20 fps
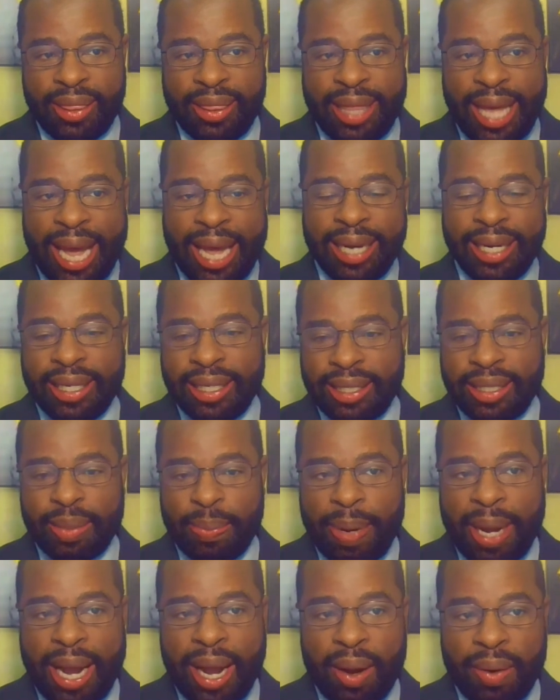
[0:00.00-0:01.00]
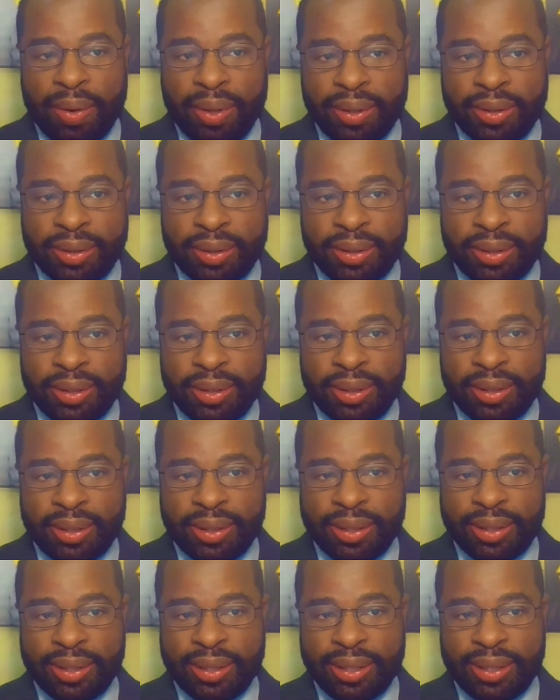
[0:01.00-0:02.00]
That is the power
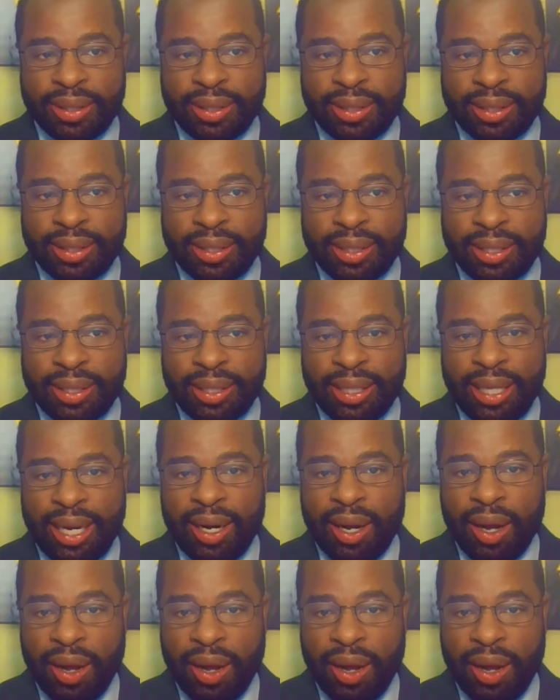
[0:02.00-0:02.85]
that